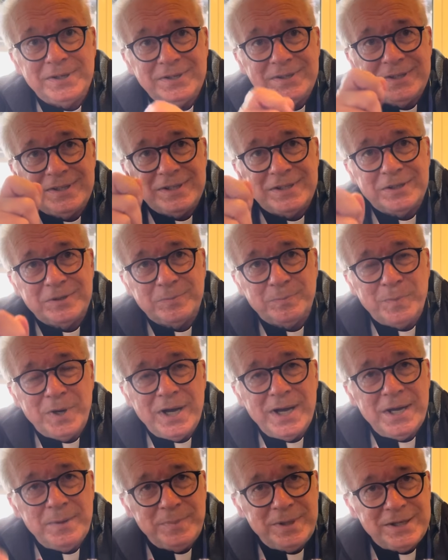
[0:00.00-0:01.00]
He says, "It's
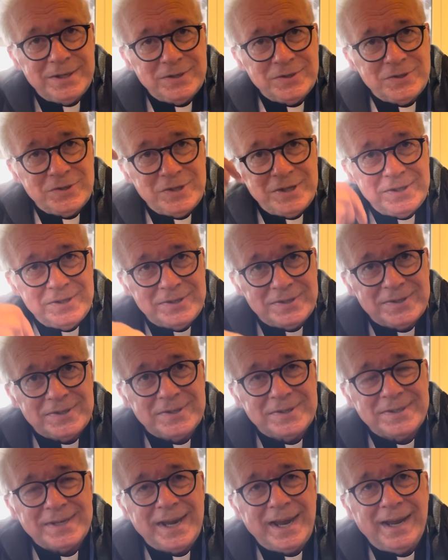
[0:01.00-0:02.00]
my," because Jesus
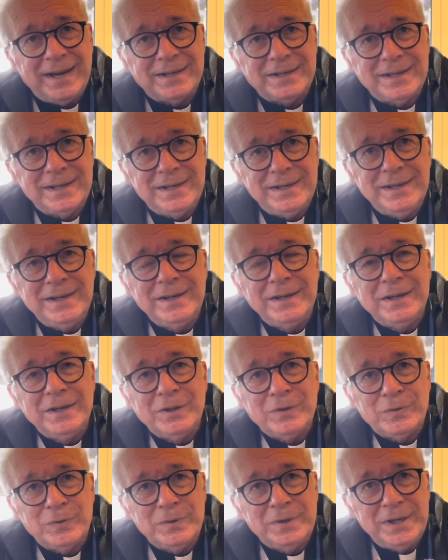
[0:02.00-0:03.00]
is acting
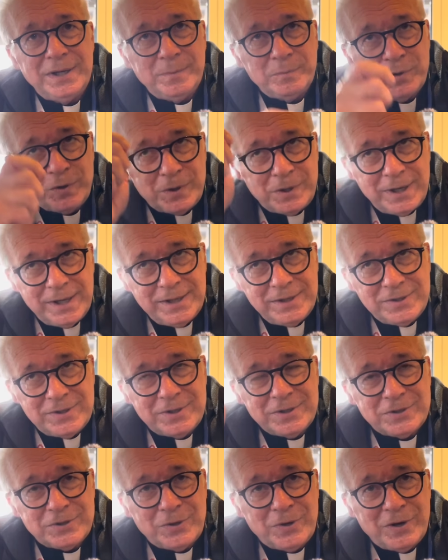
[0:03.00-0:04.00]
through him. Christ
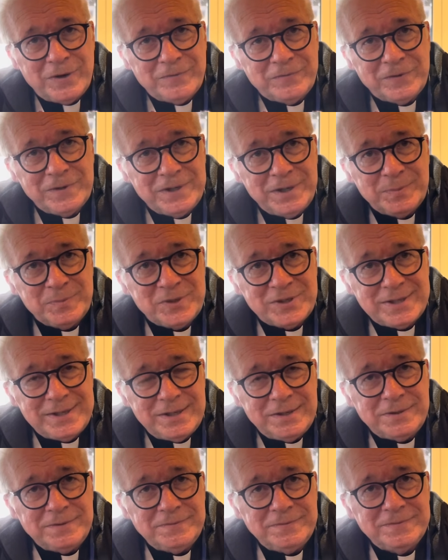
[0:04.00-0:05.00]
is offering
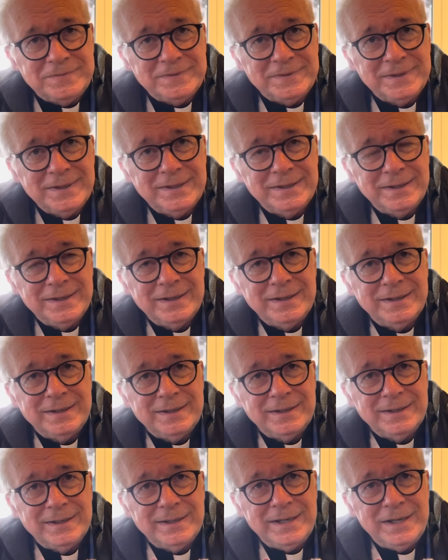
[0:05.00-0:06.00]
himself
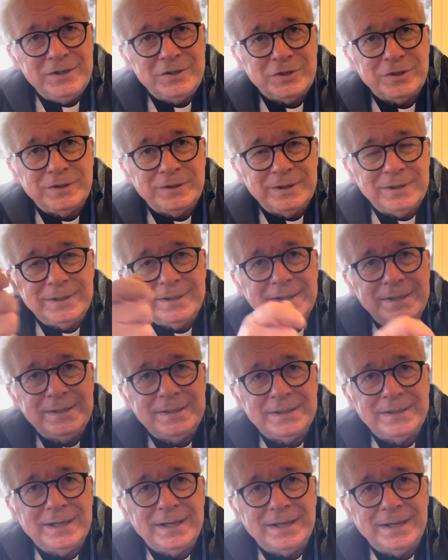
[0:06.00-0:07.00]
eternally
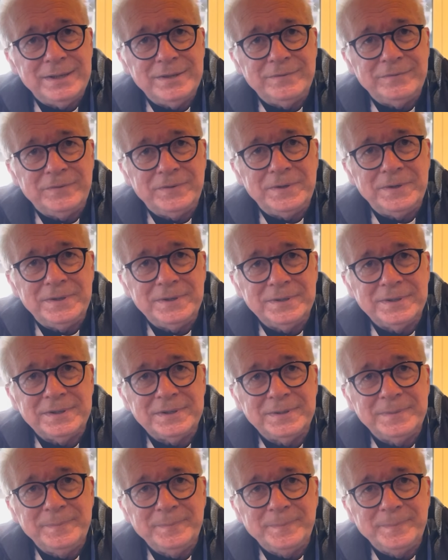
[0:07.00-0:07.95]
to God the Father.